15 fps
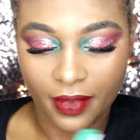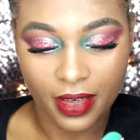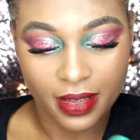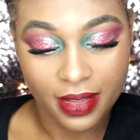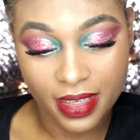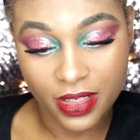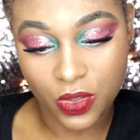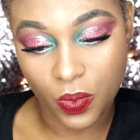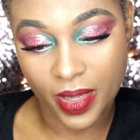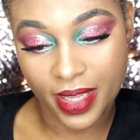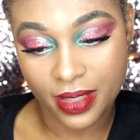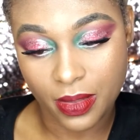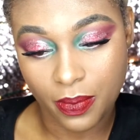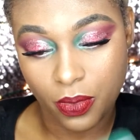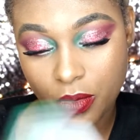This
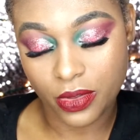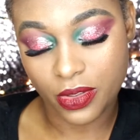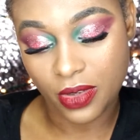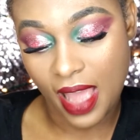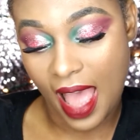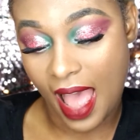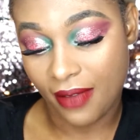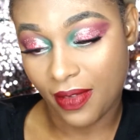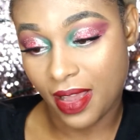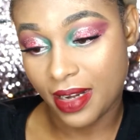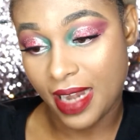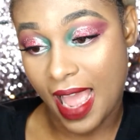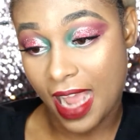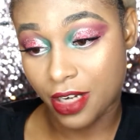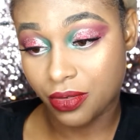wig's supposed to have a
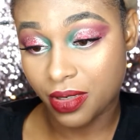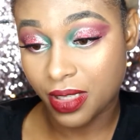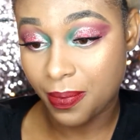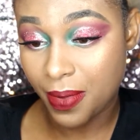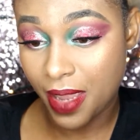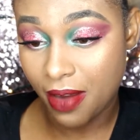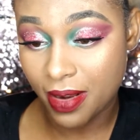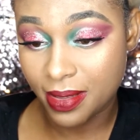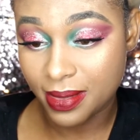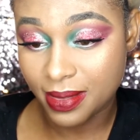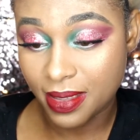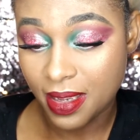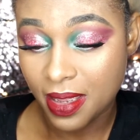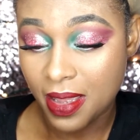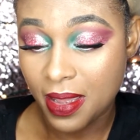natural
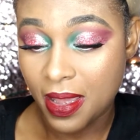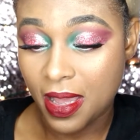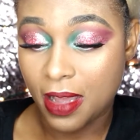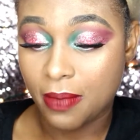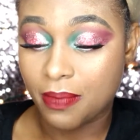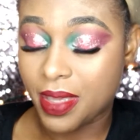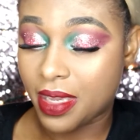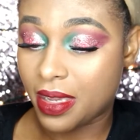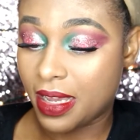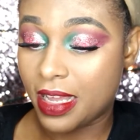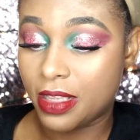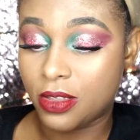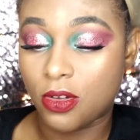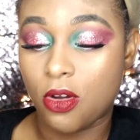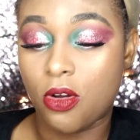appearance
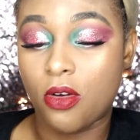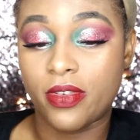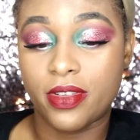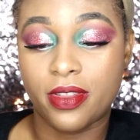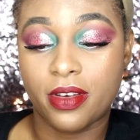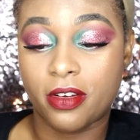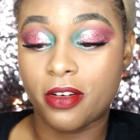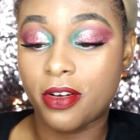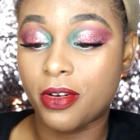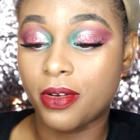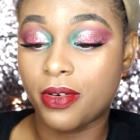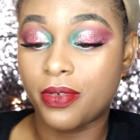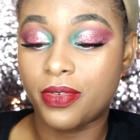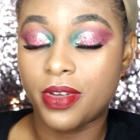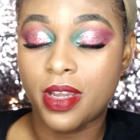because of the
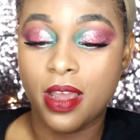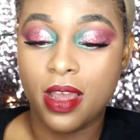curve